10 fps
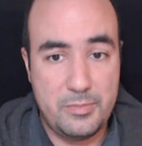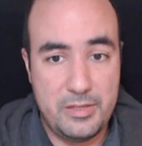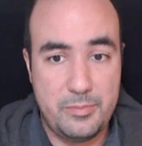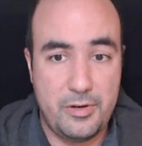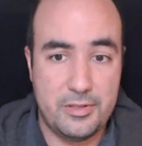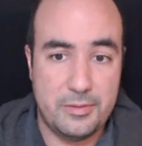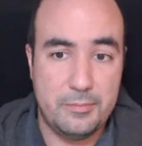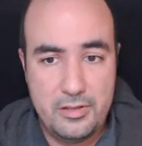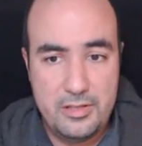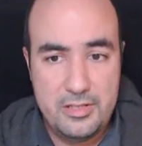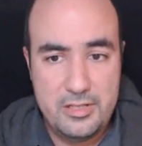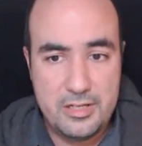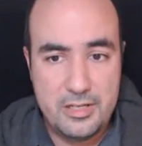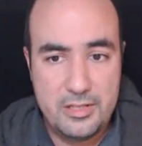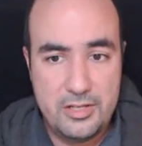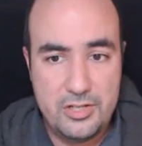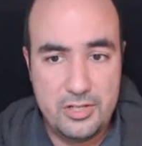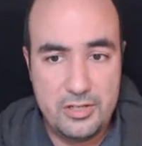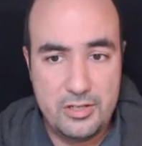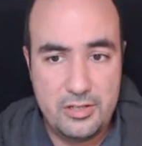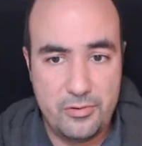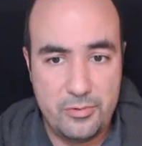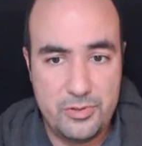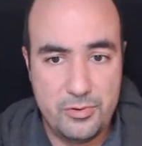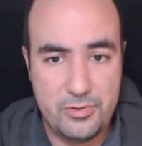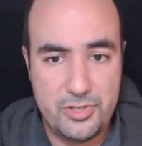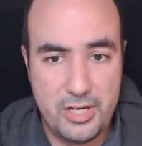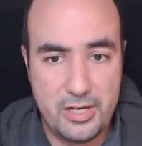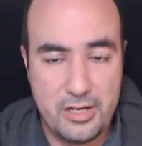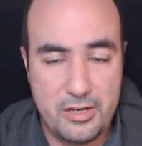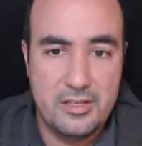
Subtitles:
split point. This is the condition for which we'll check.